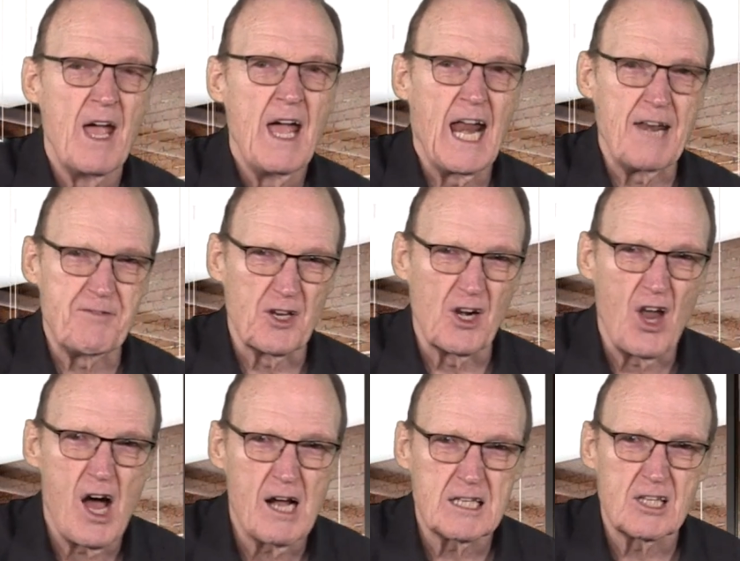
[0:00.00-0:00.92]
And if you
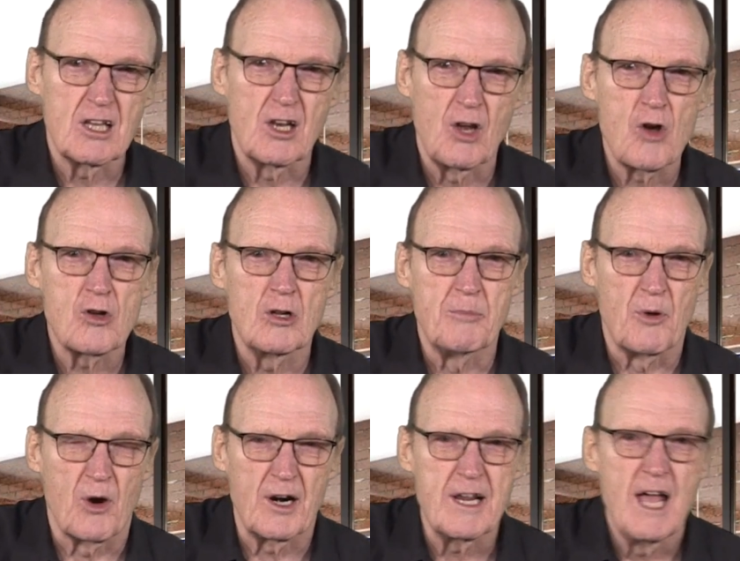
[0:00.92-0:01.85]
belong to the local
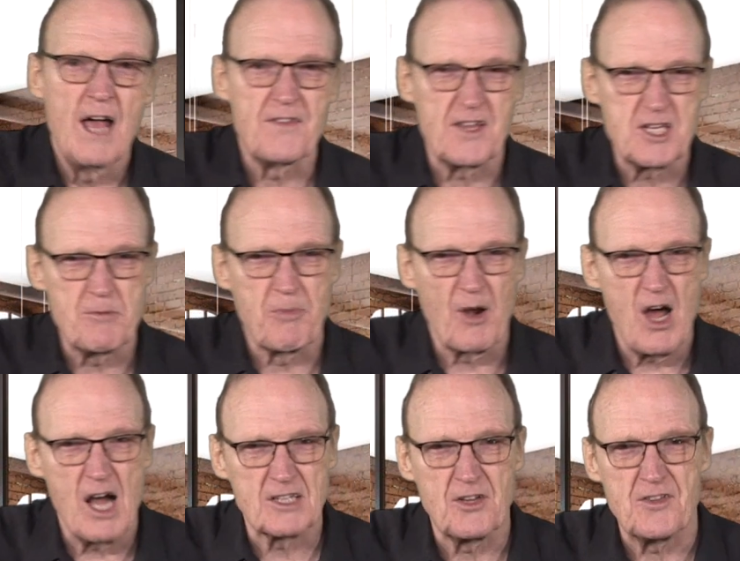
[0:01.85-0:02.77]
board, then you
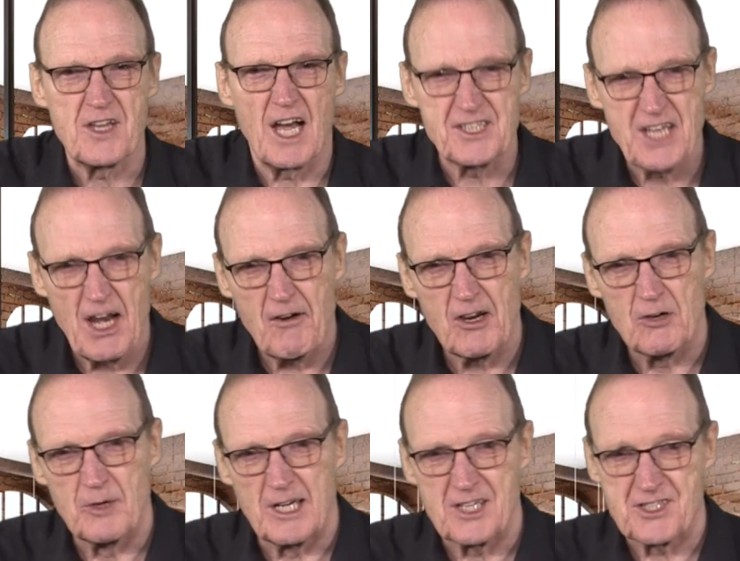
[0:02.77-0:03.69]
belong to the Ontario
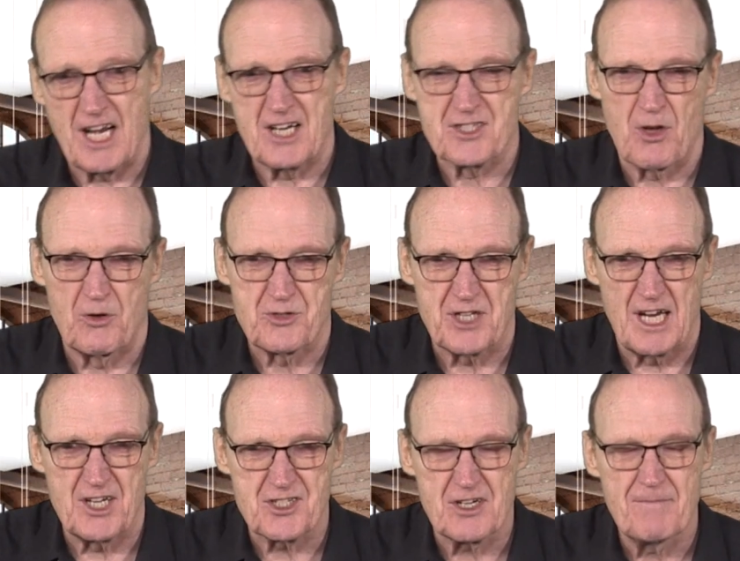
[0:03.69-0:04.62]
Real Estate
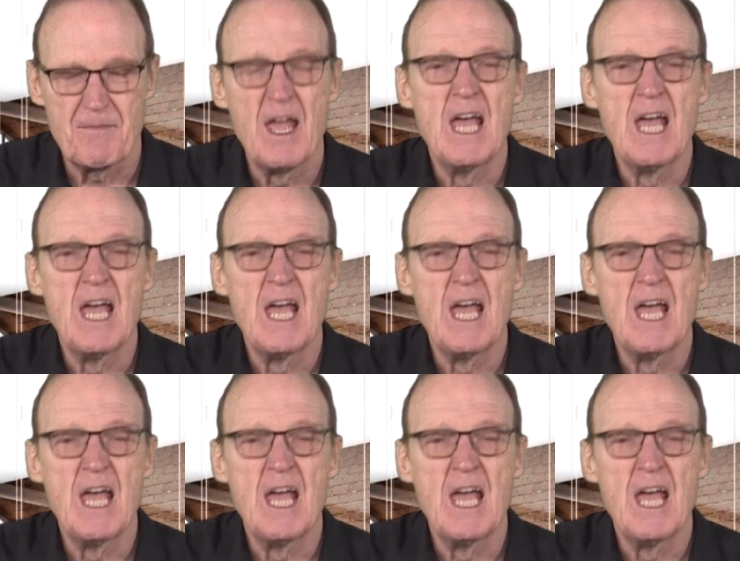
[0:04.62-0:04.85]
Association.